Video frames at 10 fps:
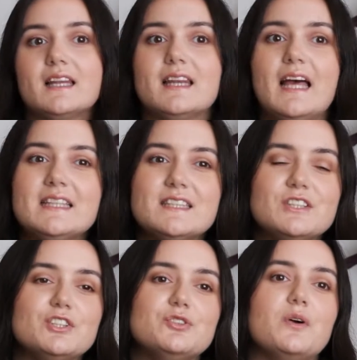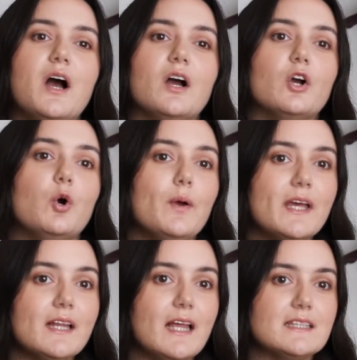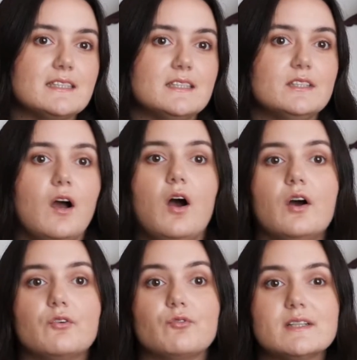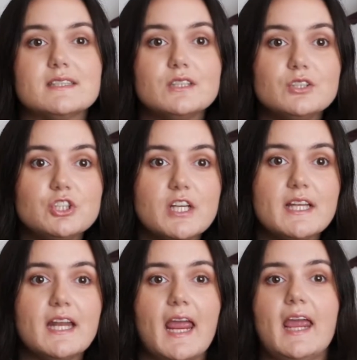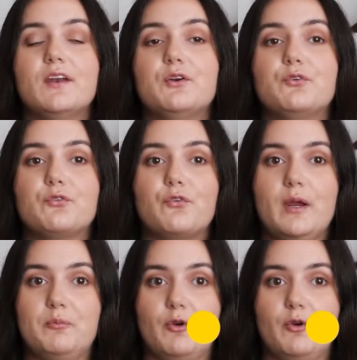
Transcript: Let's do a quick lesson on resolution and frame